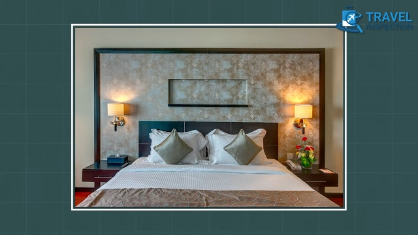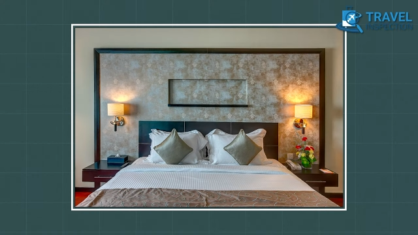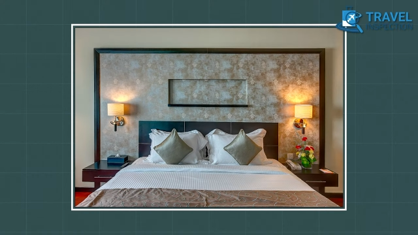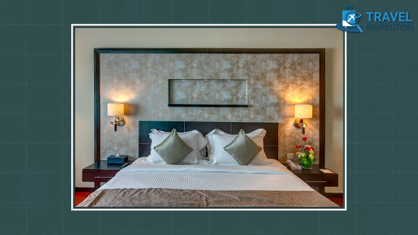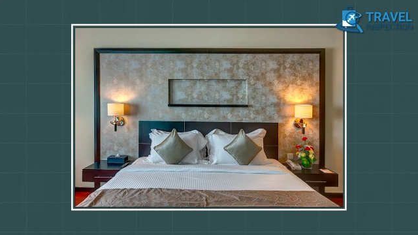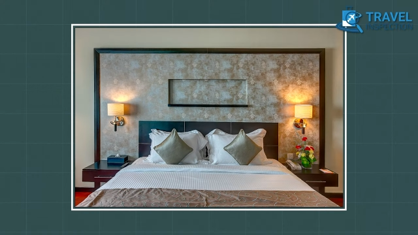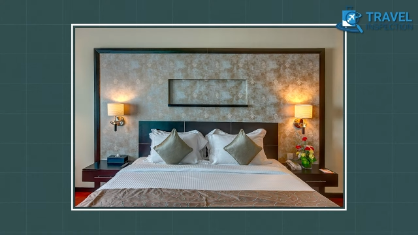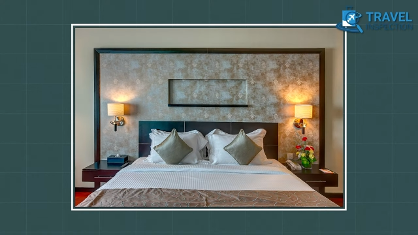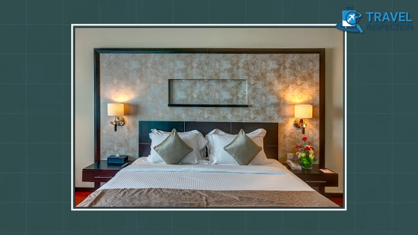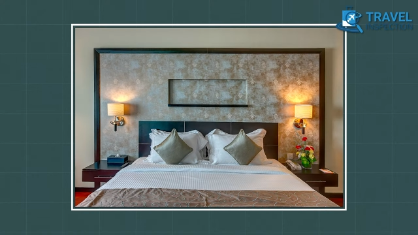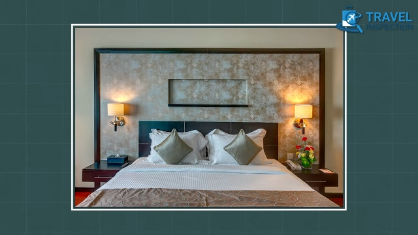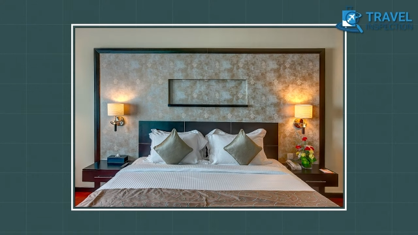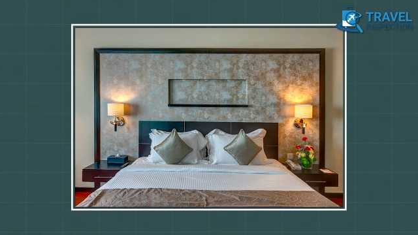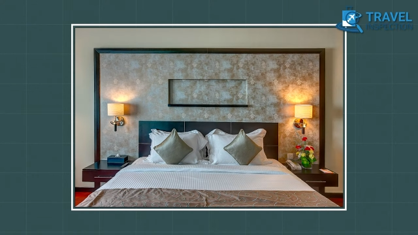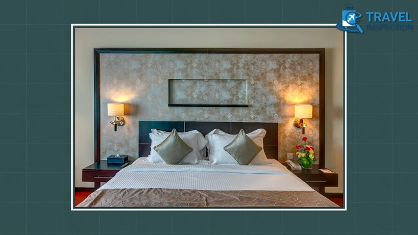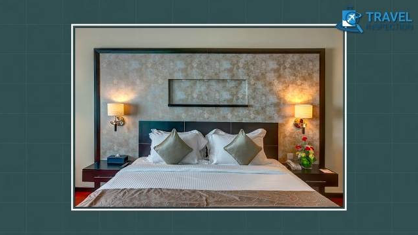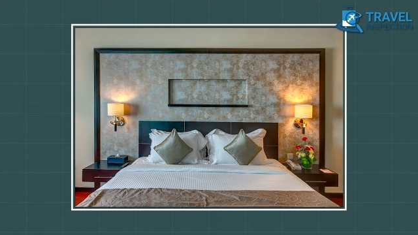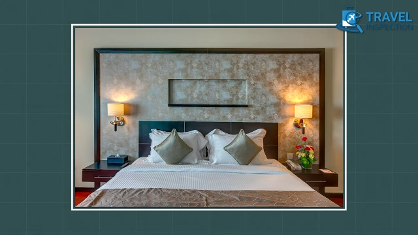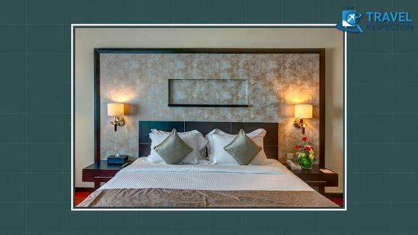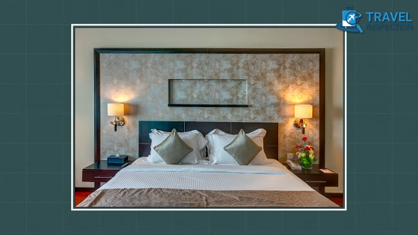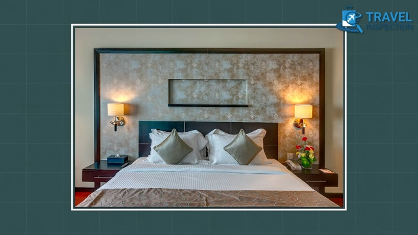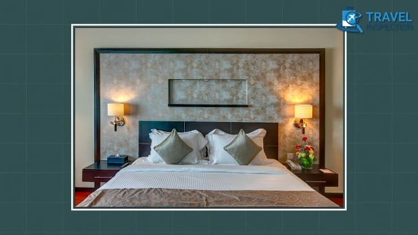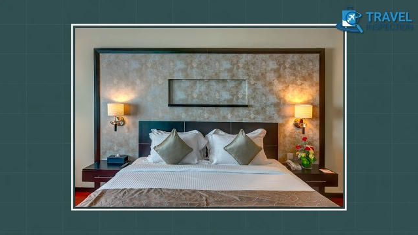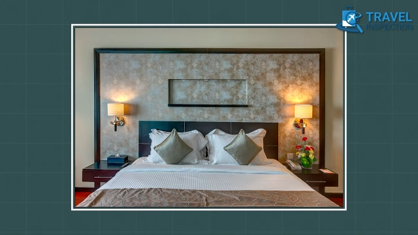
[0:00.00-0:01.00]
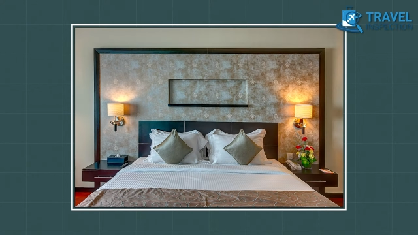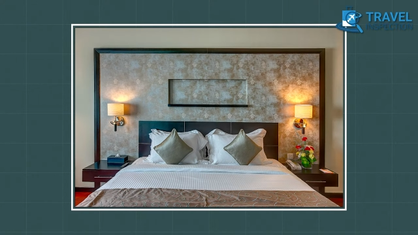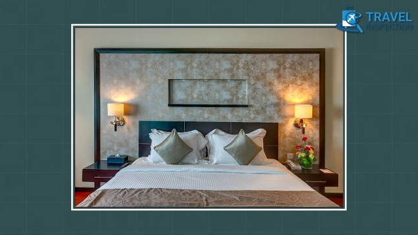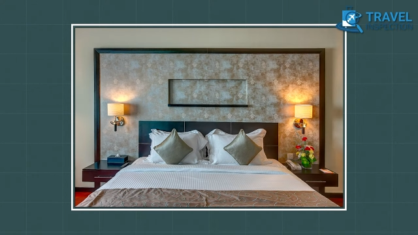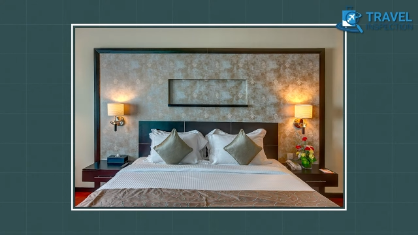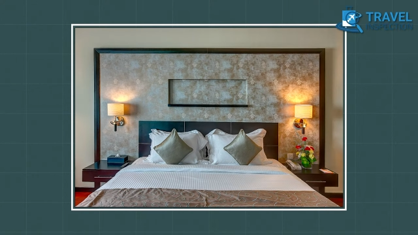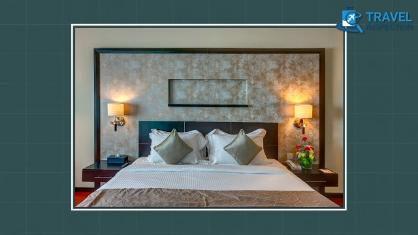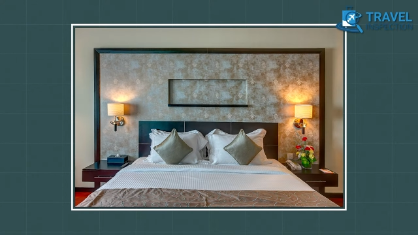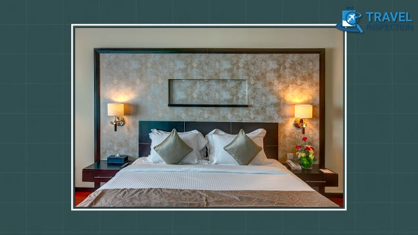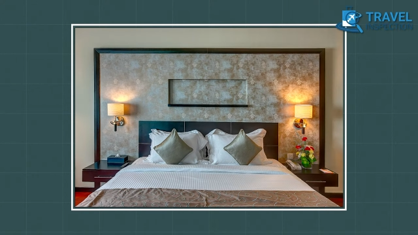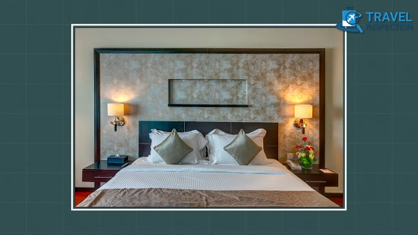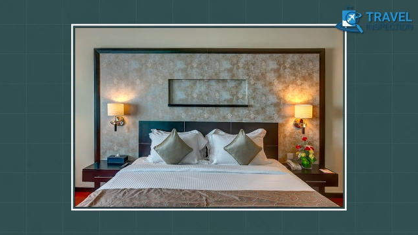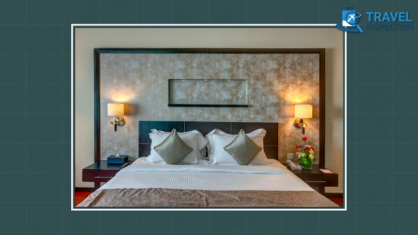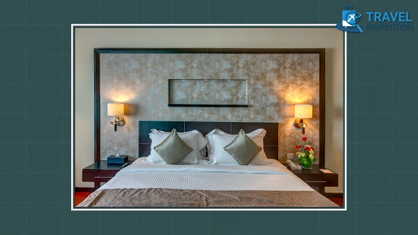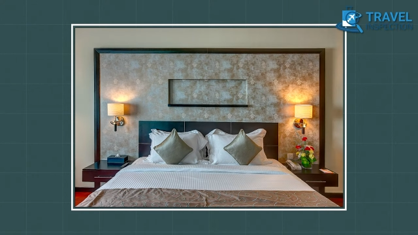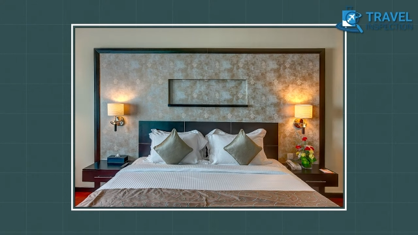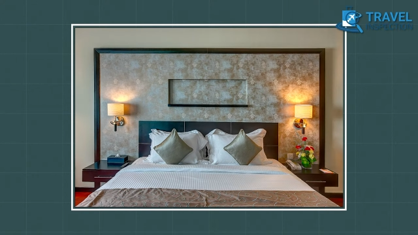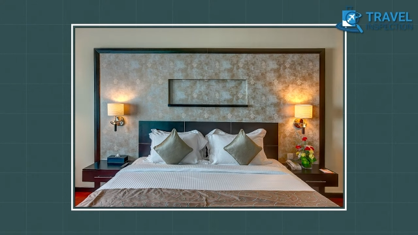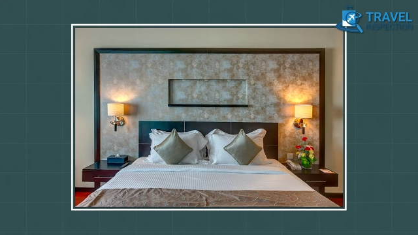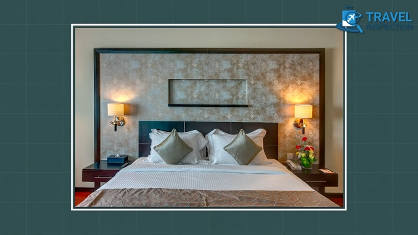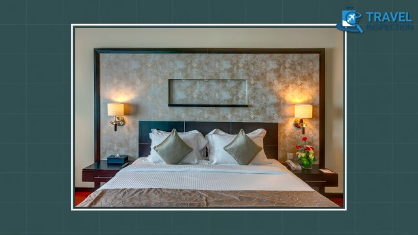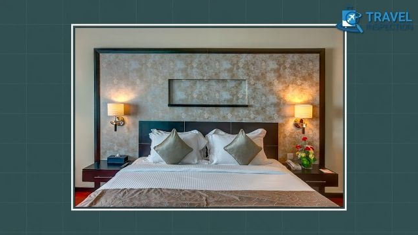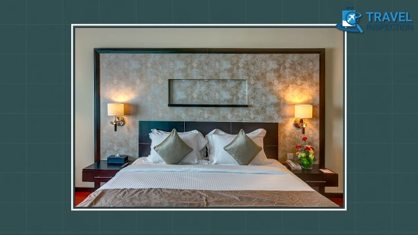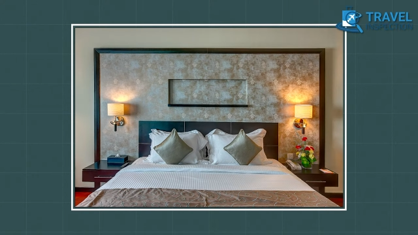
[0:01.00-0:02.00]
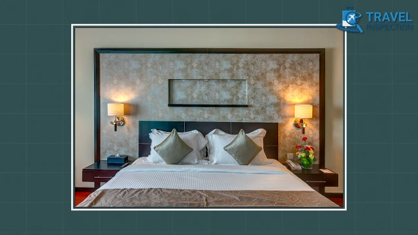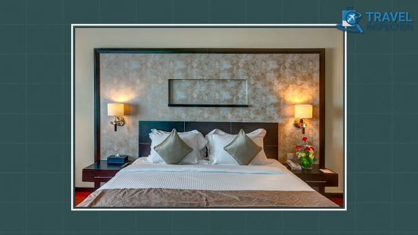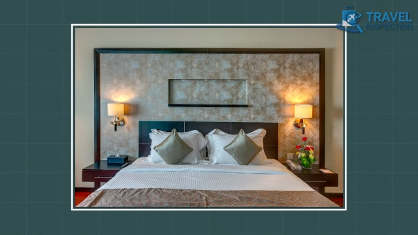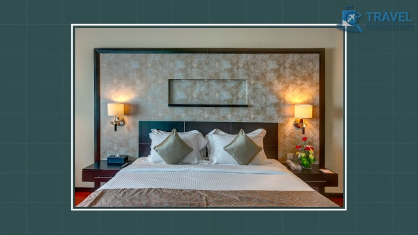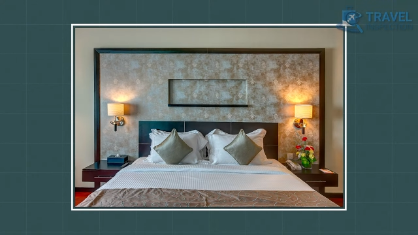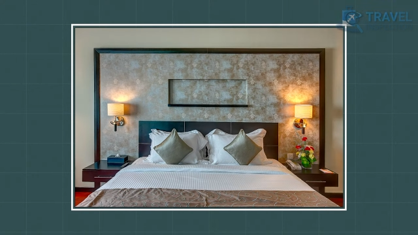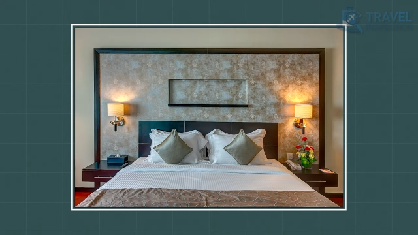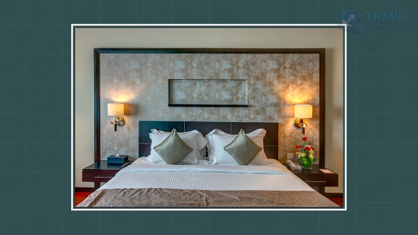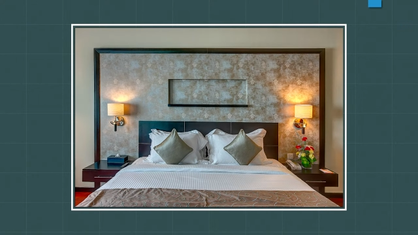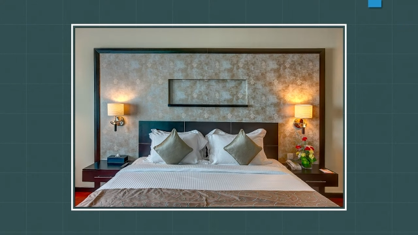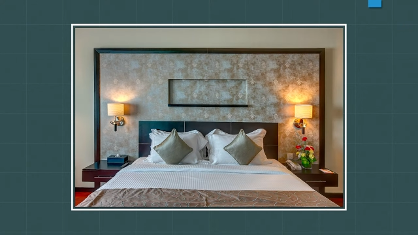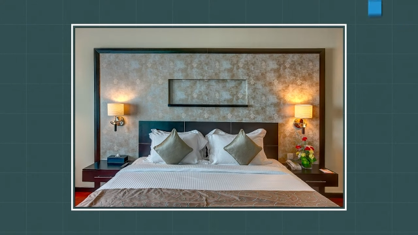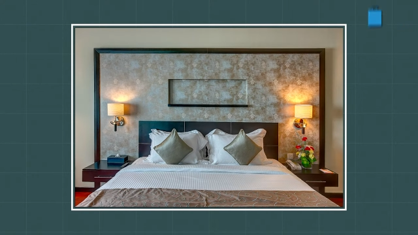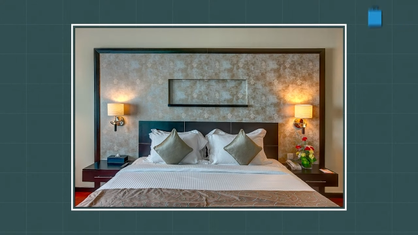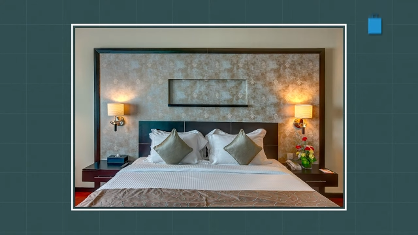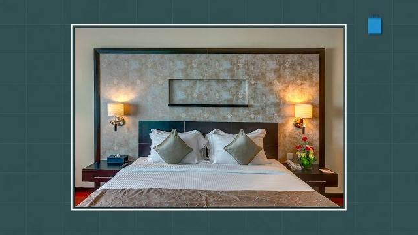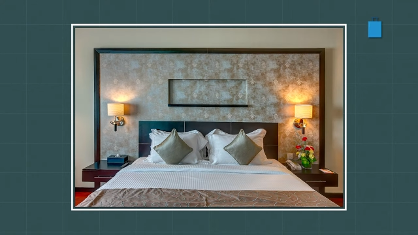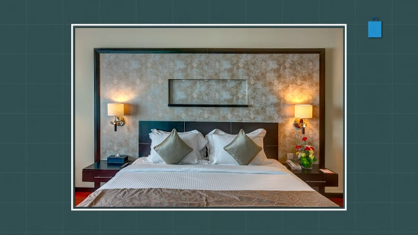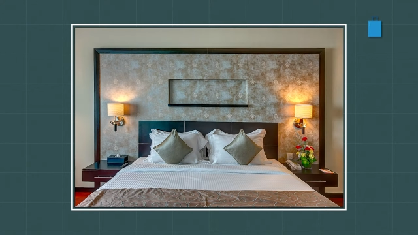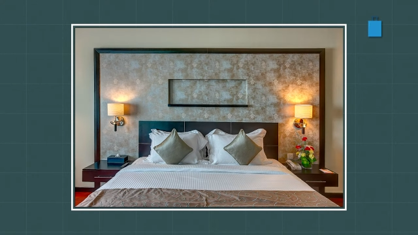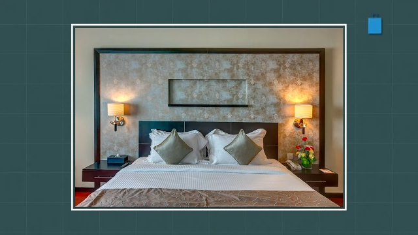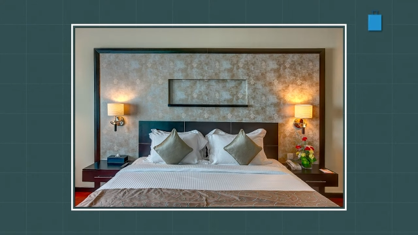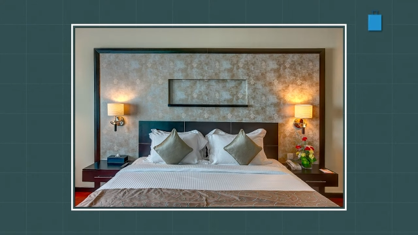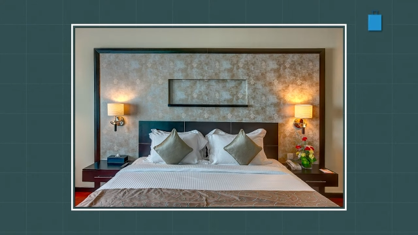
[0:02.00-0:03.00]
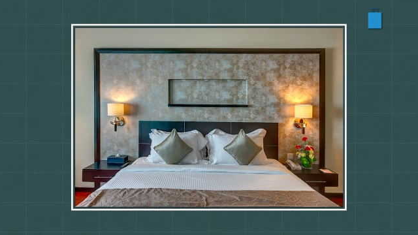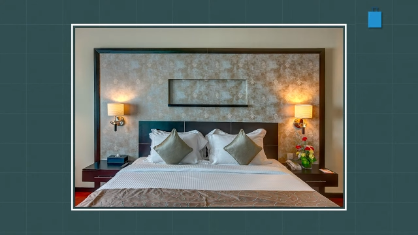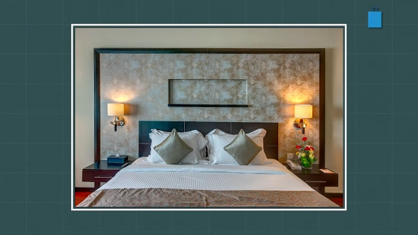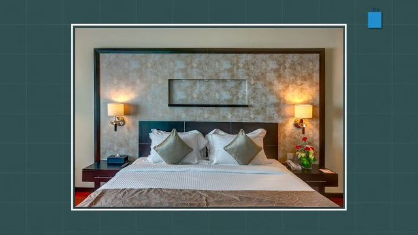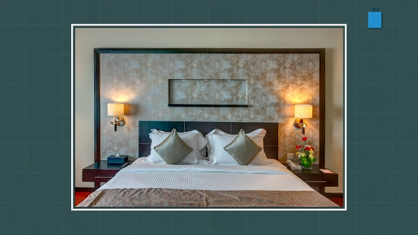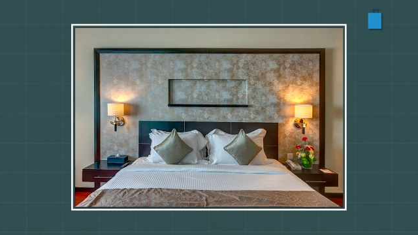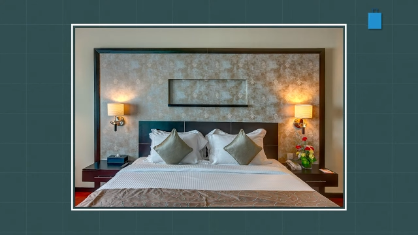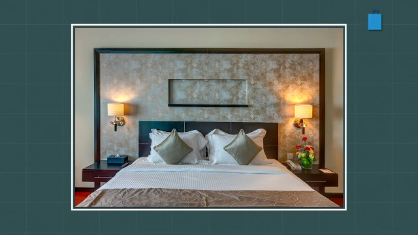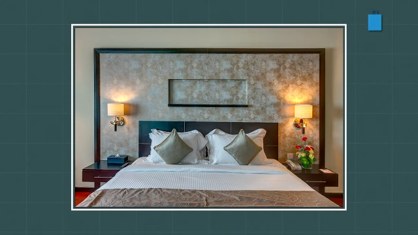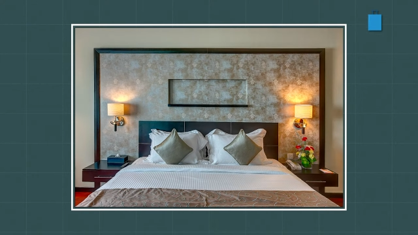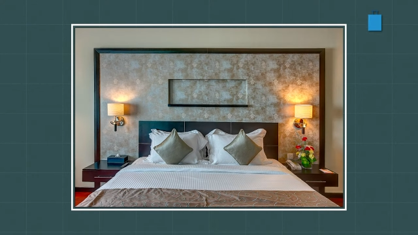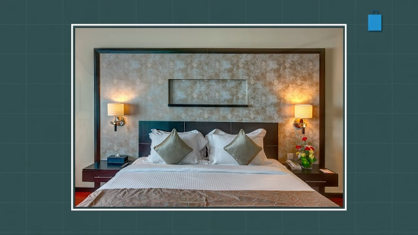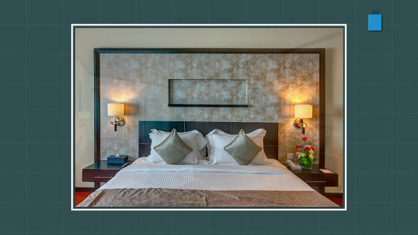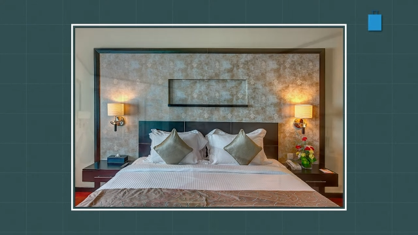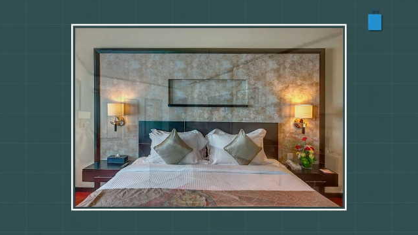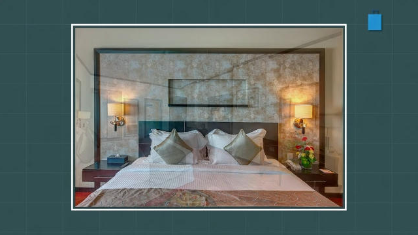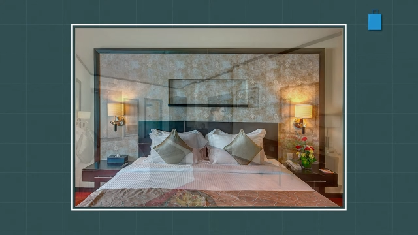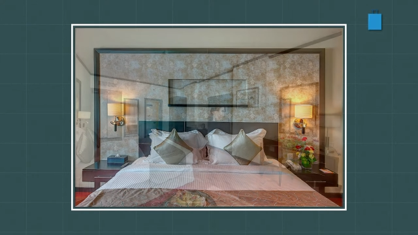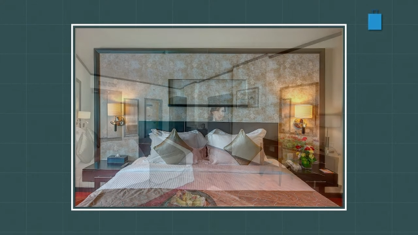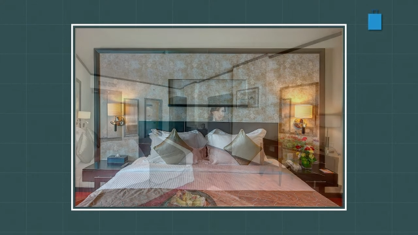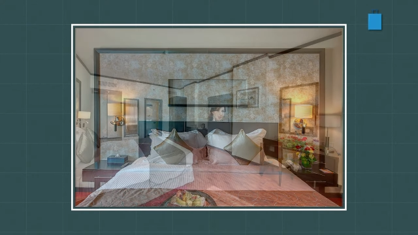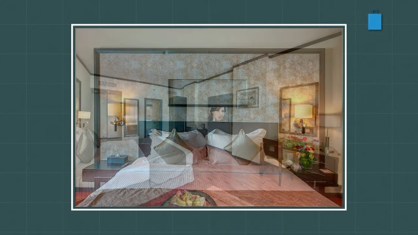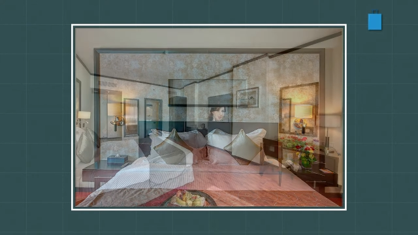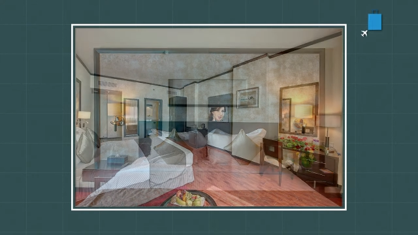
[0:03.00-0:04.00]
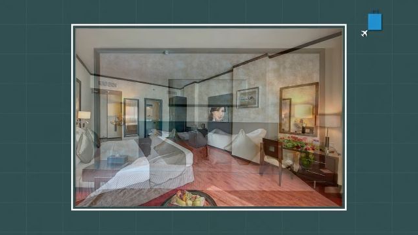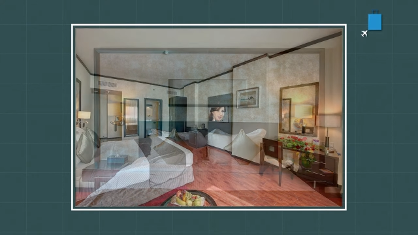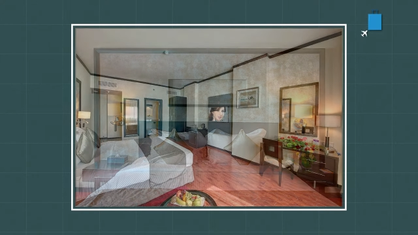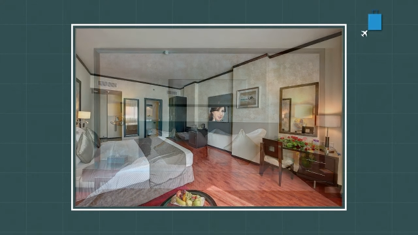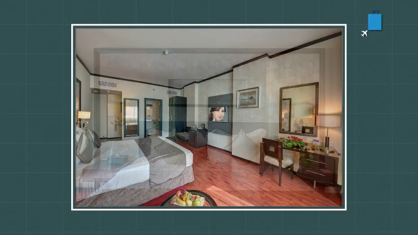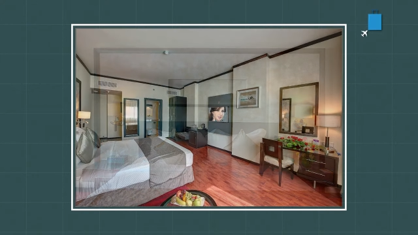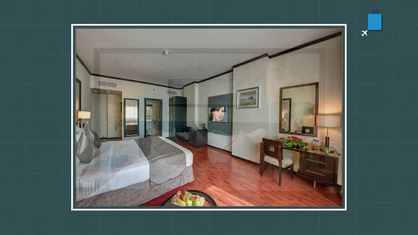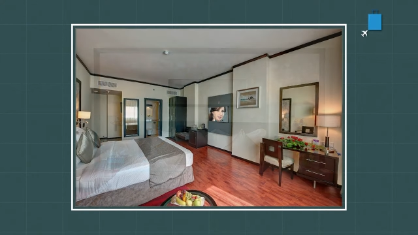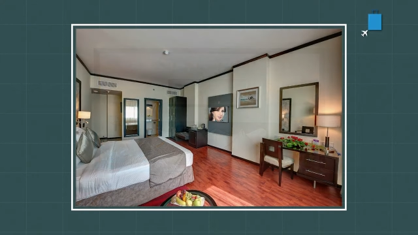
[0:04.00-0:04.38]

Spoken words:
No face is visible, so there are no lips to read.